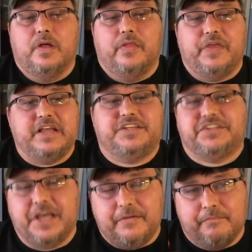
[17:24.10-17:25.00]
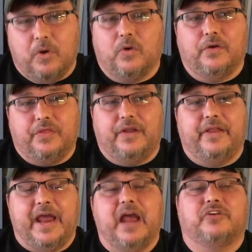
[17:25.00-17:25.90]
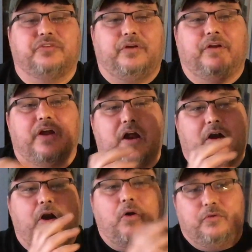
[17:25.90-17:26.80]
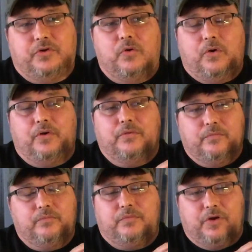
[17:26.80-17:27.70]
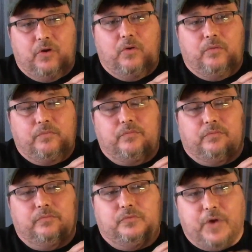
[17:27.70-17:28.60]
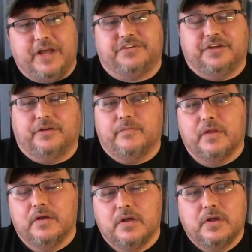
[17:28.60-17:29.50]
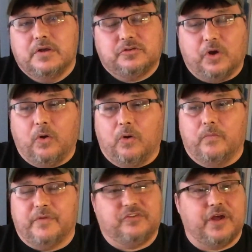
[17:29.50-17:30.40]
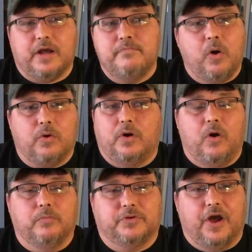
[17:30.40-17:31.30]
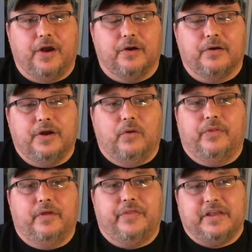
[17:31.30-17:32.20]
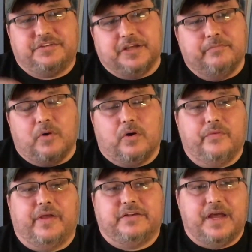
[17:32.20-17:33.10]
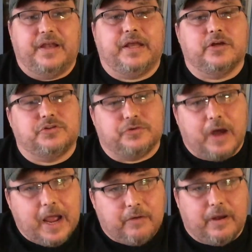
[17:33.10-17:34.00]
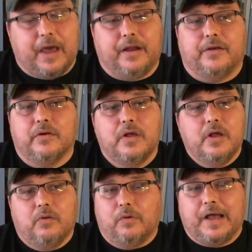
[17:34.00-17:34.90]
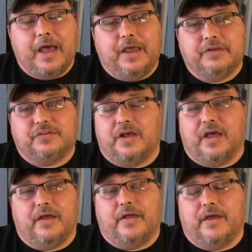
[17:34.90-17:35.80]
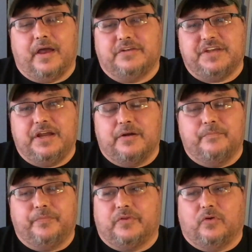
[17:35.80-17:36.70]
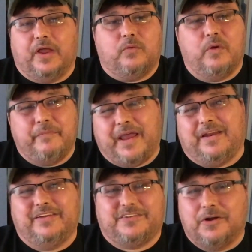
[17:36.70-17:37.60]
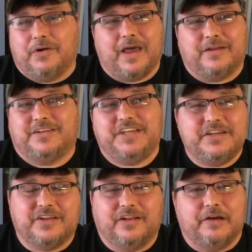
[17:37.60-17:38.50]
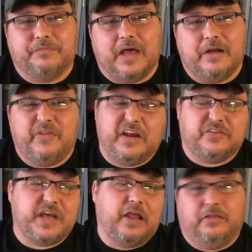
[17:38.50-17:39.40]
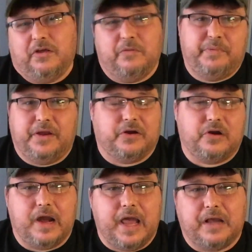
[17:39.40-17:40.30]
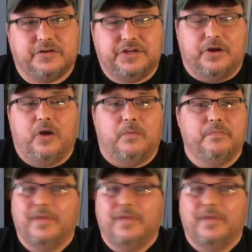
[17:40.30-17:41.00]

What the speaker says: they sit more than they actually are out doing, racing. So it's like a motorhome tire. They sit more, they tend to get dry rotted. Well, guys, I seen them, they're like, well, man, these still got a season left on them. They just got a little bit of cracks, No.